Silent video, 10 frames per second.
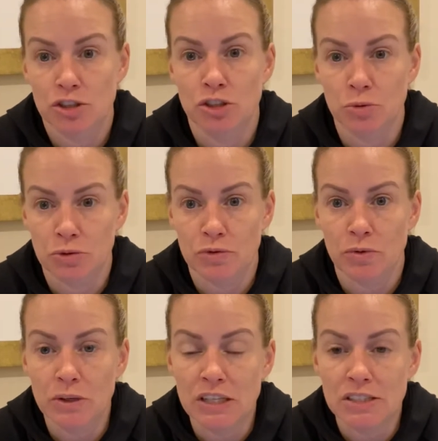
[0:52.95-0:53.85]
two or three
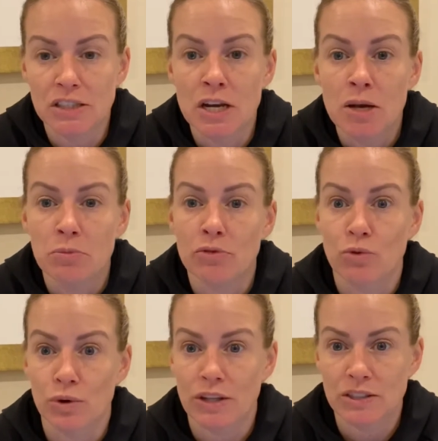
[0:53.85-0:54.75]
weeks
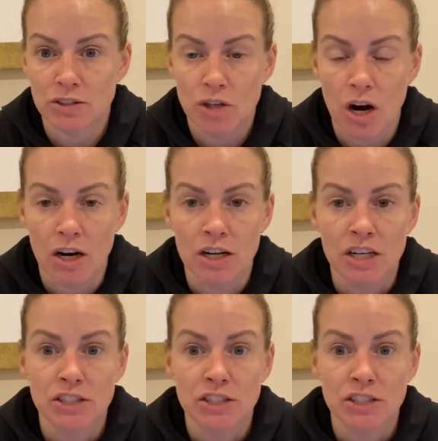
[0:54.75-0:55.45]
before they start.